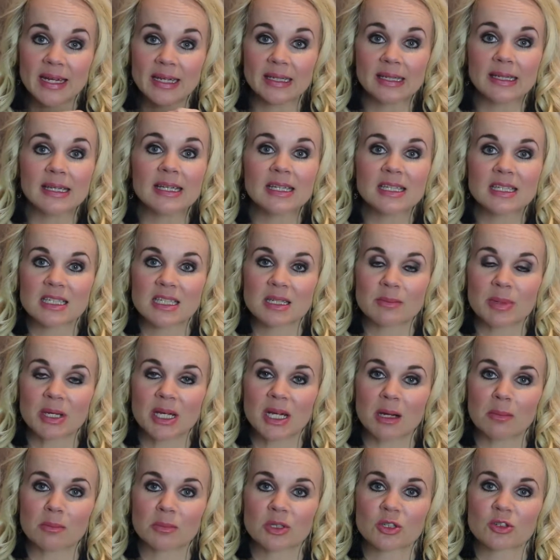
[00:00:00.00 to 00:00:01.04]
It needs to
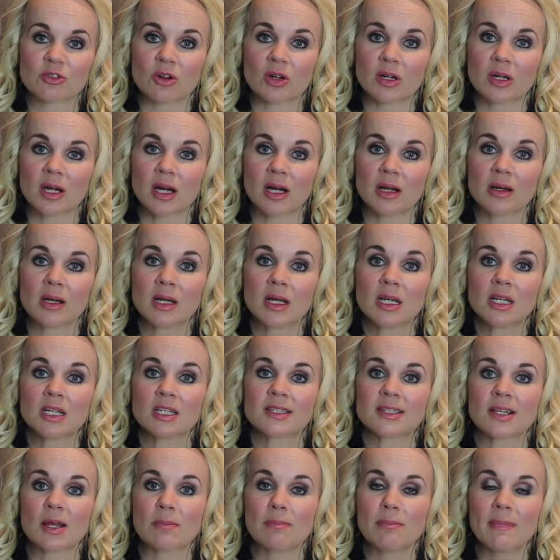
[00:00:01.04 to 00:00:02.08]
become stronger.
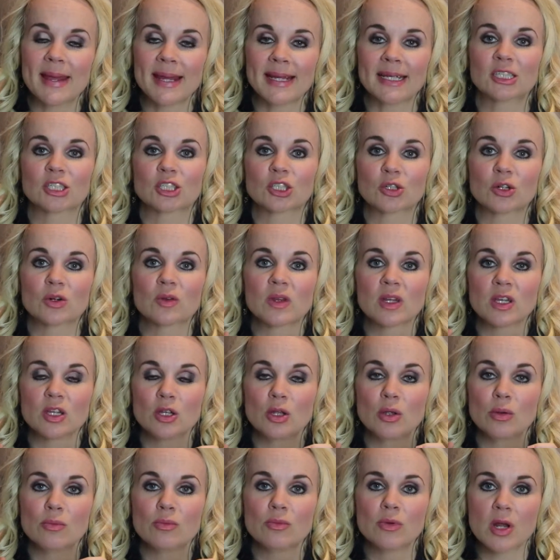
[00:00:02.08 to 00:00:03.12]
So make sure that
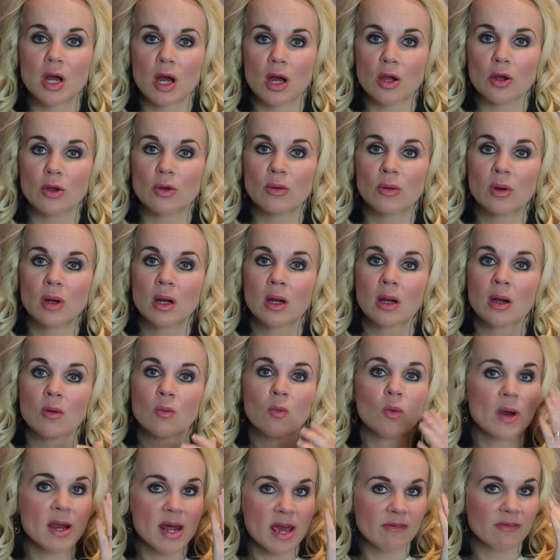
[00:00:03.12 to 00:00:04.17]
you know
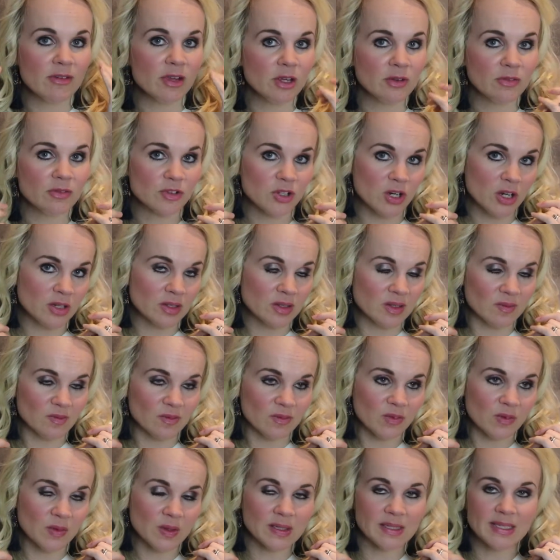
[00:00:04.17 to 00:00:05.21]
whatever you've
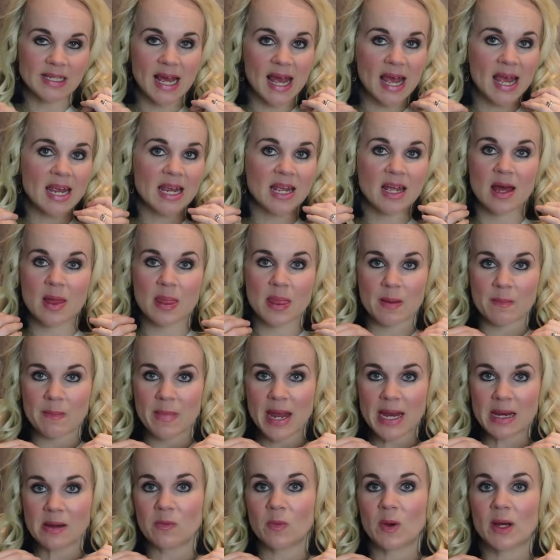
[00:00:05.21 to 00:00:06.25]
chosen for the day and the
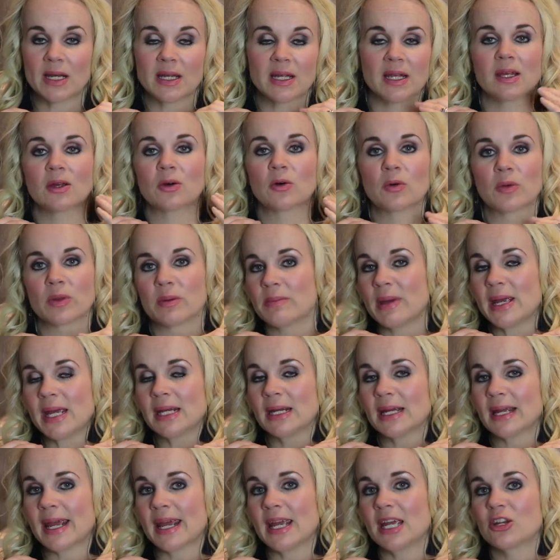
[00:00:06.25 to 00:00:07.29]
main wedding or the
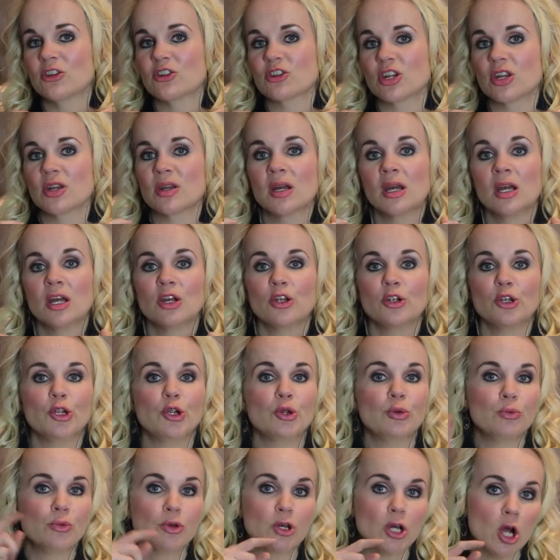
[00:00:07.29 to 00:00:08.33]
main occasion,
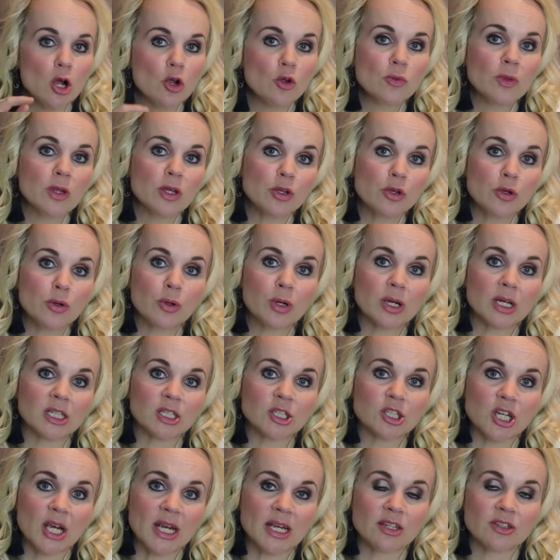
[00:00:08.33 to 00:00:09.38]
you know that you
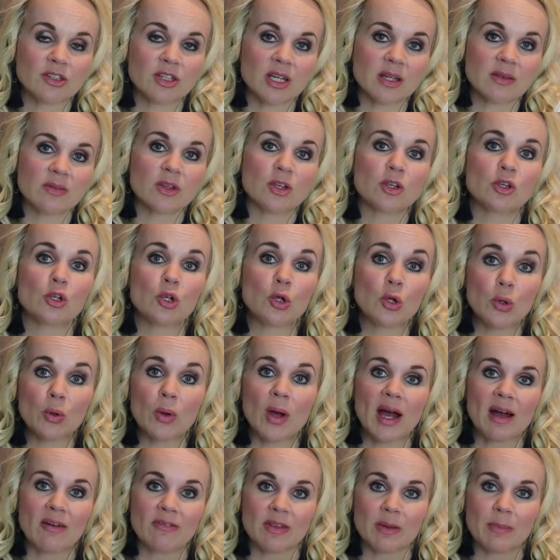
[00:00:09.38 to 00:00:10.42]
can change it, that you
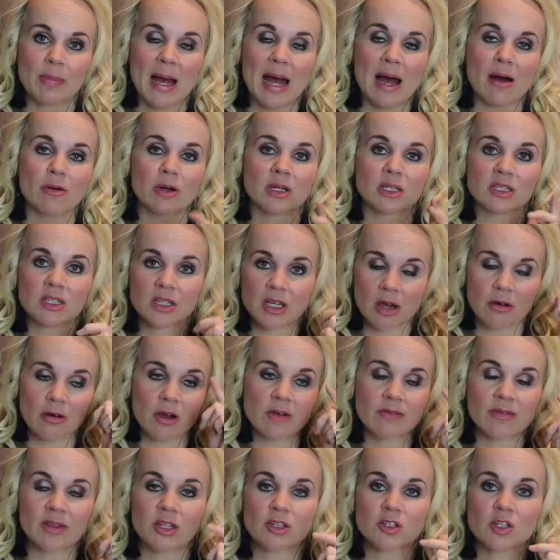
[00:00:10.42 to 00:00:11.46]
have the power to go
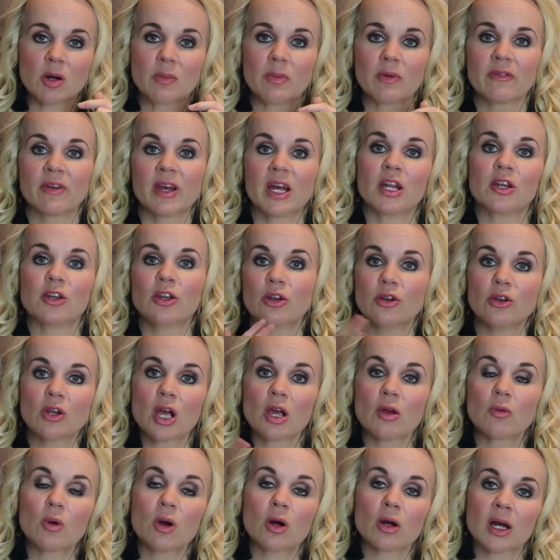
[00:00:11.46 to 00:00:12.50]
over the top of it, and you
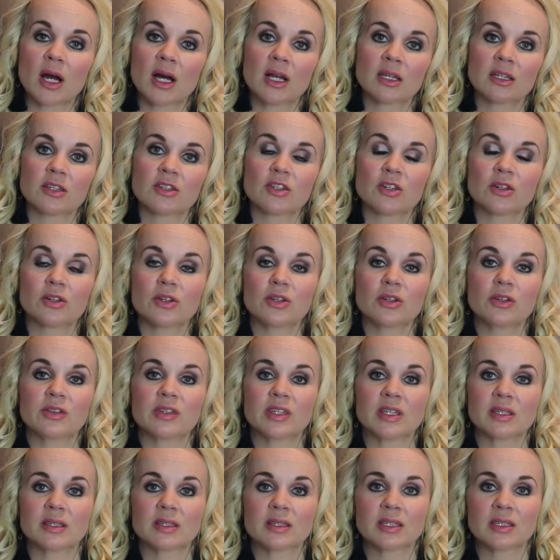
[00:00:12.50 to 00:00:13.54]
know what colours you're
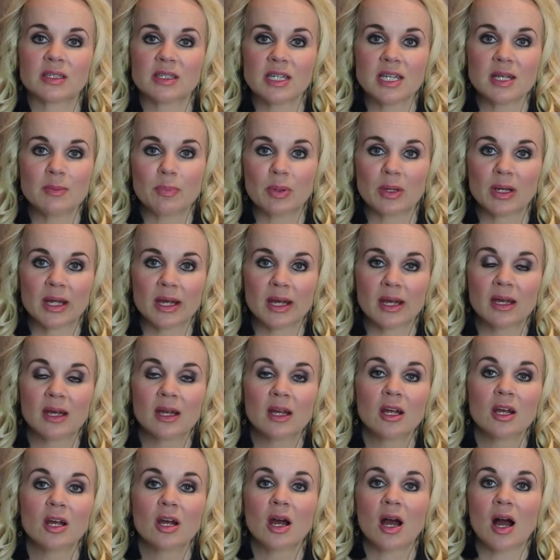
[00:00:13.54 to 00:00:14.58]
using to deepen it,
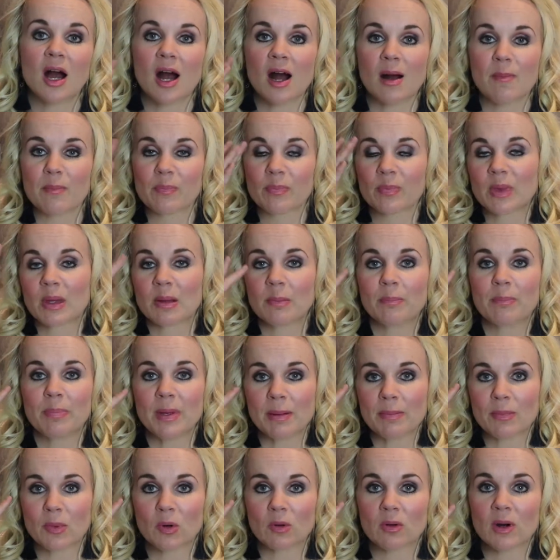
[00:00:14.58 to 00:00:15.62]

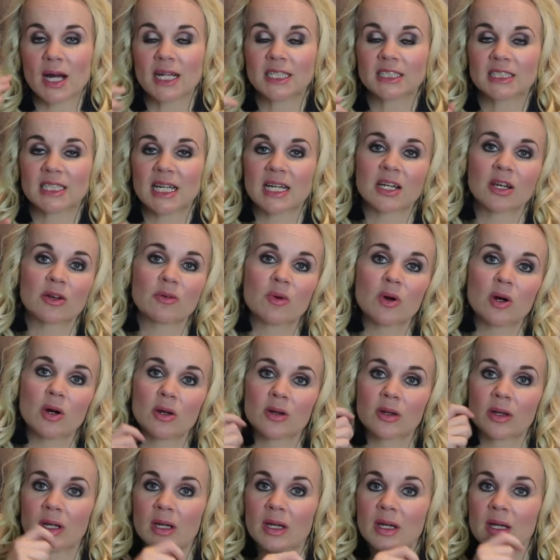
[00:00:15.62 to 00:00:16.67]
bit more eyeshadow
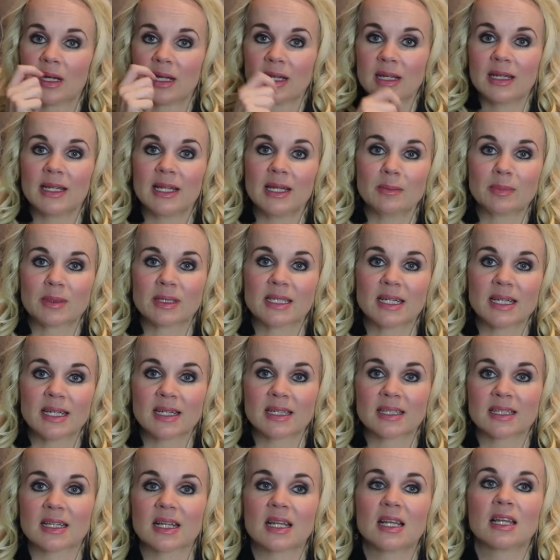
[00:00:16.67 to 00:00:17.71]
on,
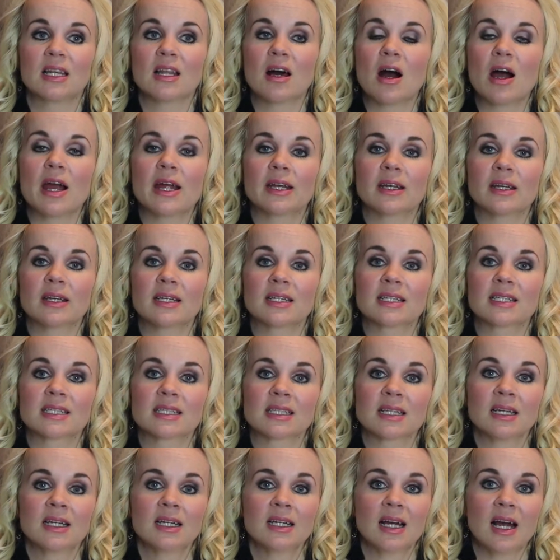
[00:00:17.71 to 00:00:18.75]
lipsticks, liners.